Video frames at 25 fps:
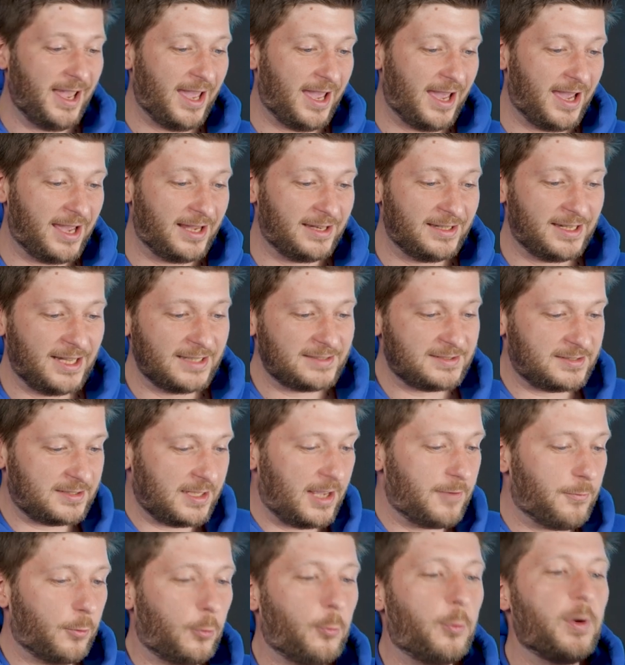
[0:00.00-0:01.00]
And let's
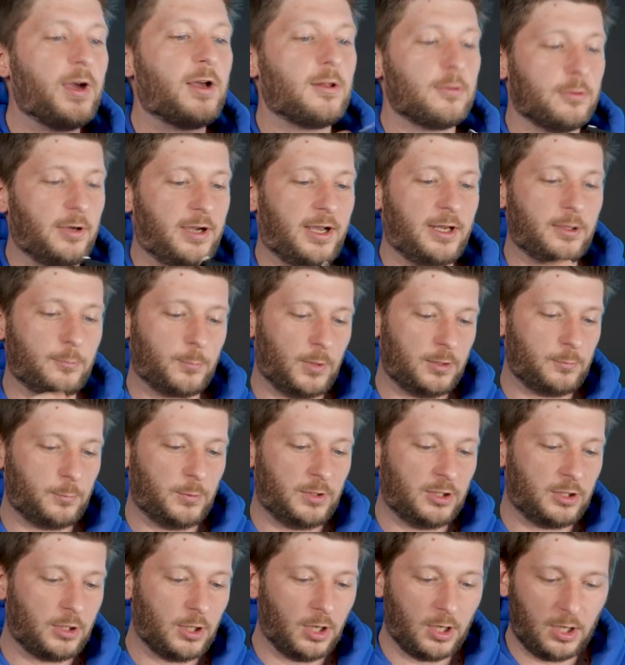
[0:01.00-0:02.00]
have a quick look at what
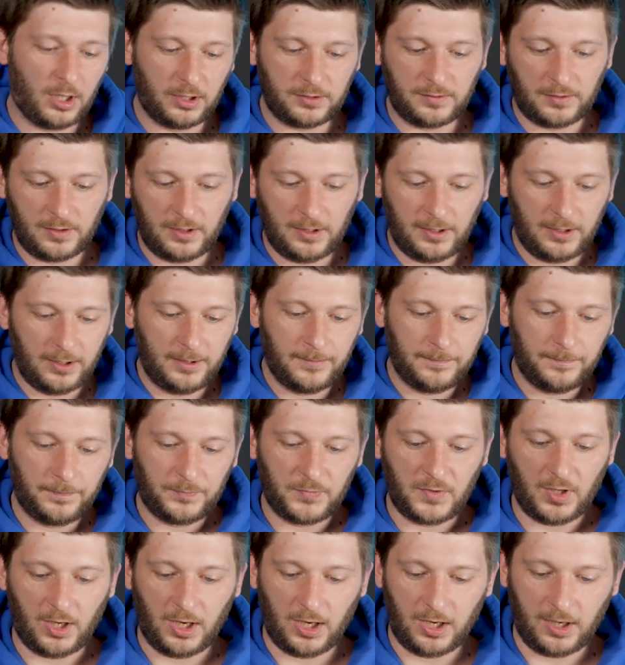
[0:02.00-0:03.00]
we got.
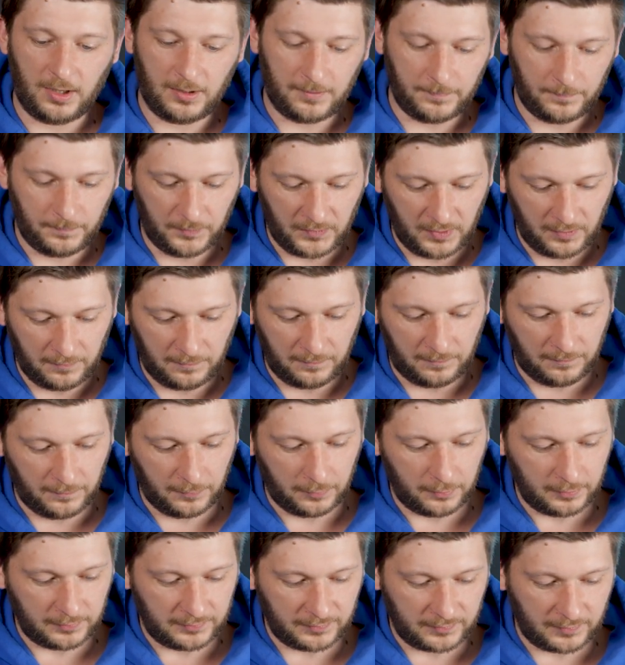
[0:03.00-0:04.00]
Um,
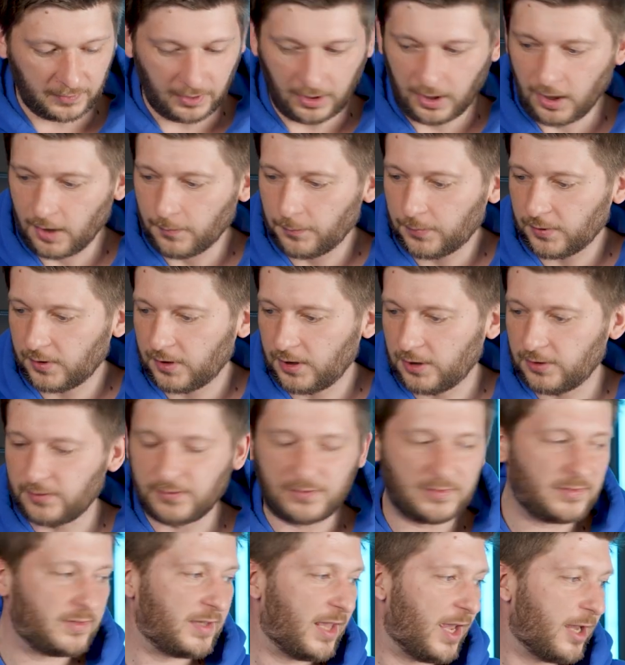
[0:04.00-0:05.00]
first up,
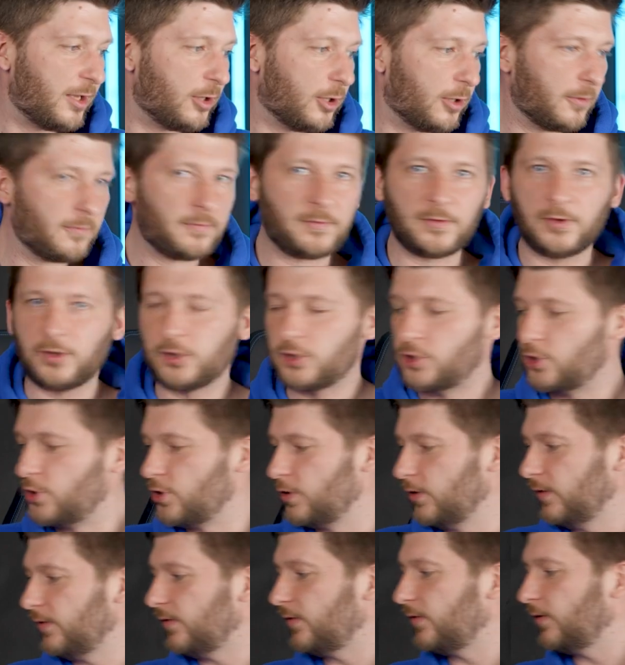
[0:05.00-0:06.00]
instead of
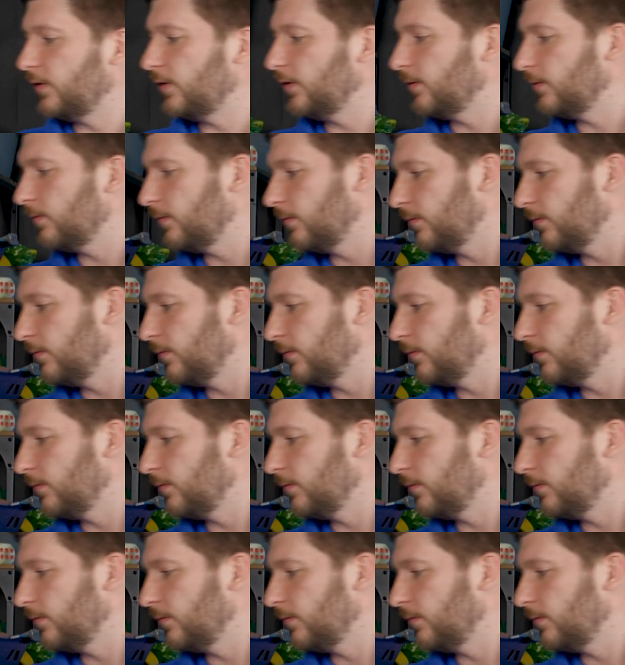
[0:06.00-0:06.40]
just...